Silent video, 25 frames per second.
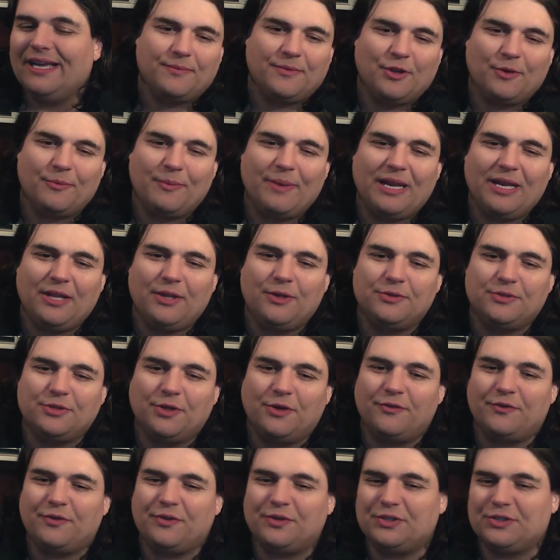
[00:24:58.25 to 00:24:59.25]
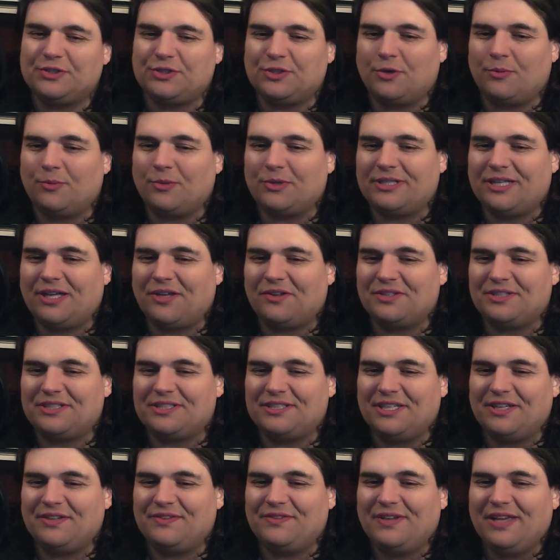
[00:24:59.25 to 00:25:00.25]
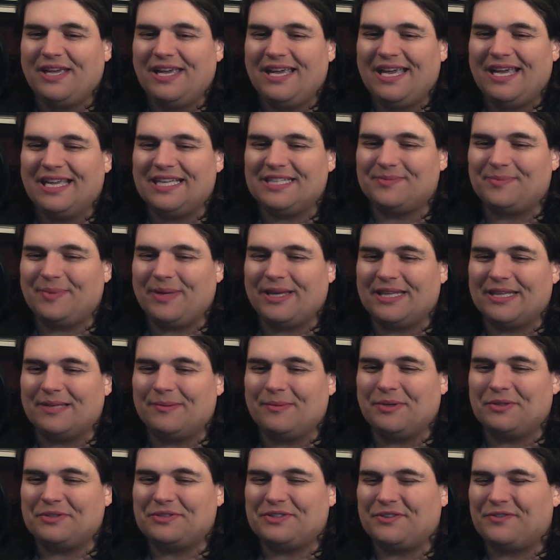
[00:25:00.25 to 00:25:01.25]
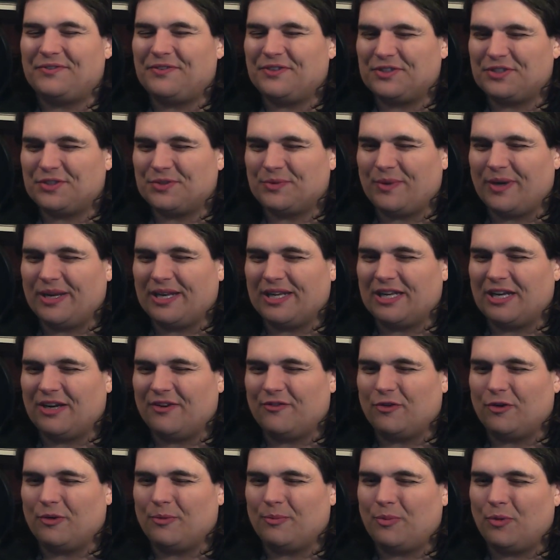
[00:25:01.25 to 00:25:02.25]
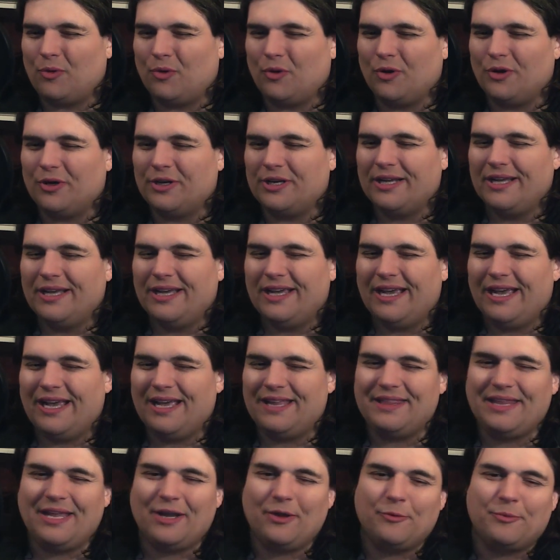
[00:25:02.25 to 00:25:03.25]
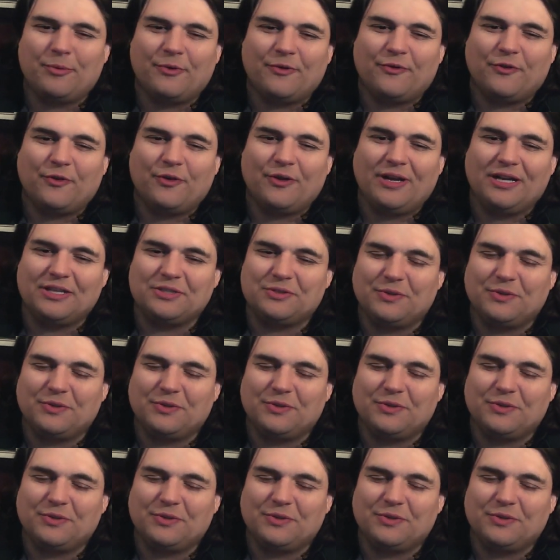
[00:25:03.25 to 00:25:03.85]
there are many who don't view the Zone Mortalis stuff as being the most efficient way to cover a board, and they would prefer not to